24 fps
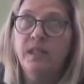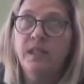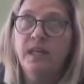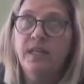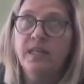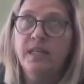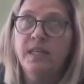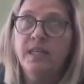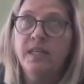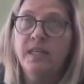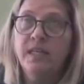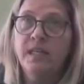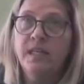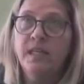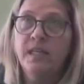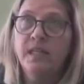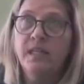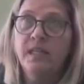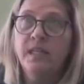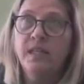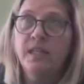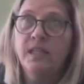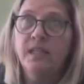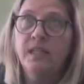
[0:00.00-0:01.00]

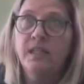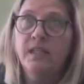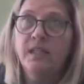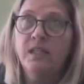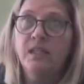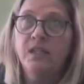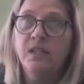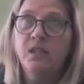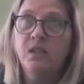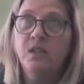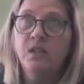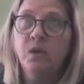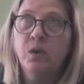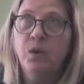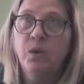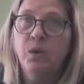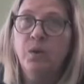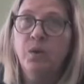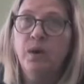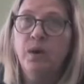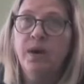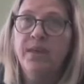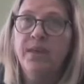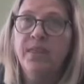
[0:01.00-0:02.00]

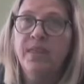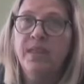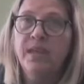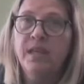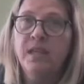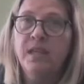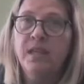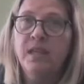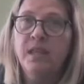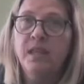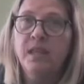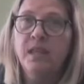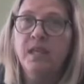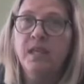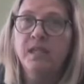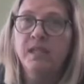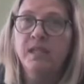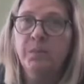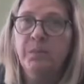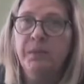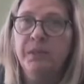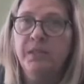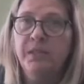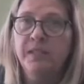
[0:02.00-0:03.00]
I think
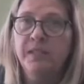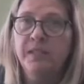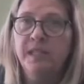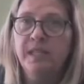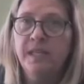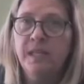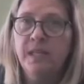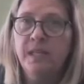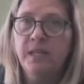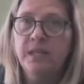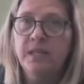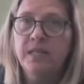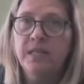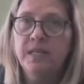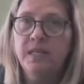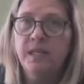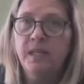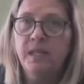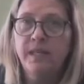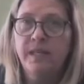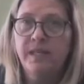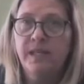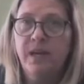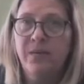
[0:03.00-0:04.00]
conspiracy here, I
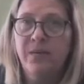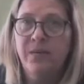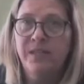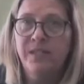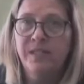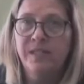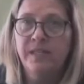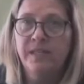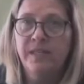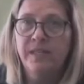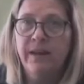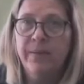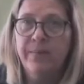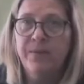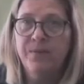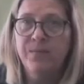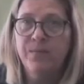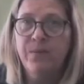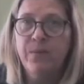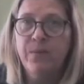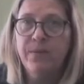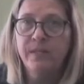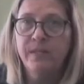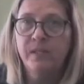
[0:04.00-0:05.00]
think like Kevin said, I'd be
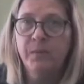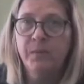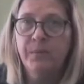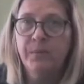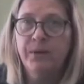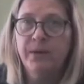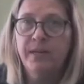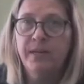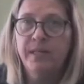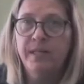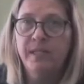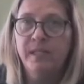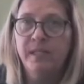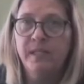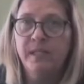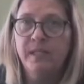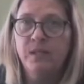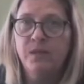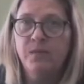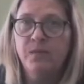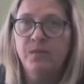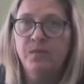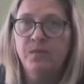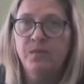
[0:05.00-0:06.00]
really surprised
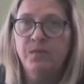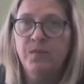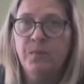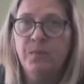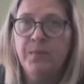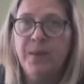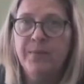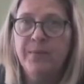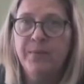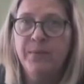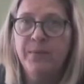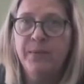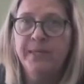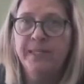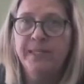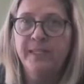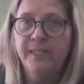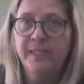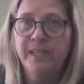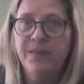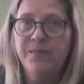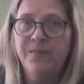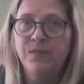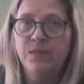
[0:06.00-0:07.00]
if Maplewood
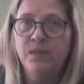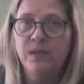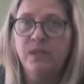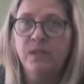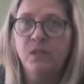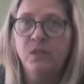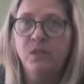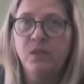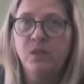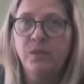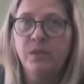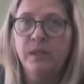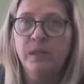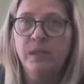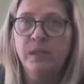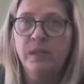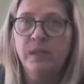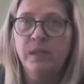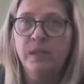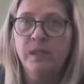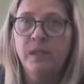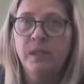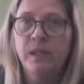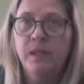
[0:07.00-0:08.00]
has ever issued
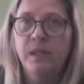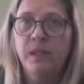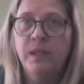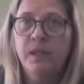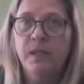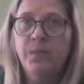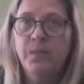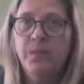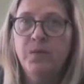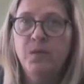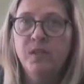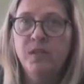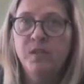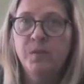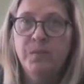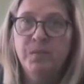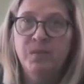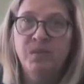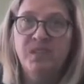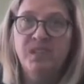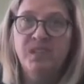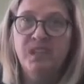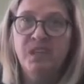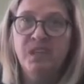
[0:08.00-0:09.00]
a
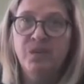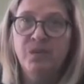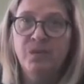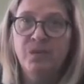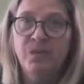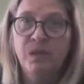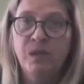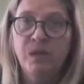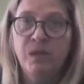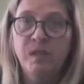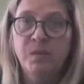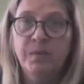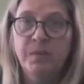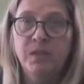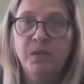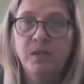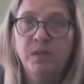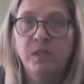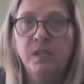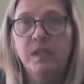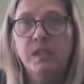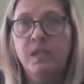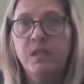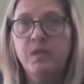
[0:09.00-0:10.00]
municipal ticket for
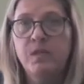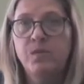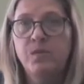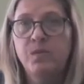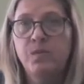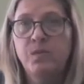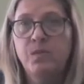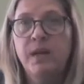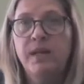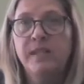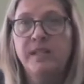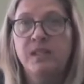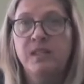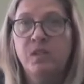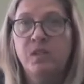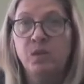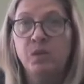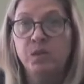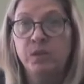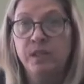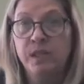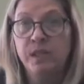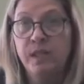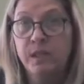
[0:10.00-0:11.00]
conspiracy as it's
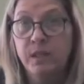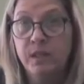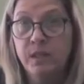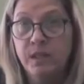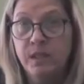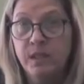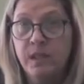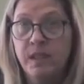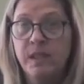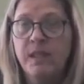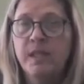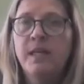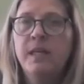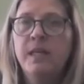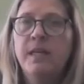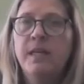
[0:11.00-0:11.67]
used here.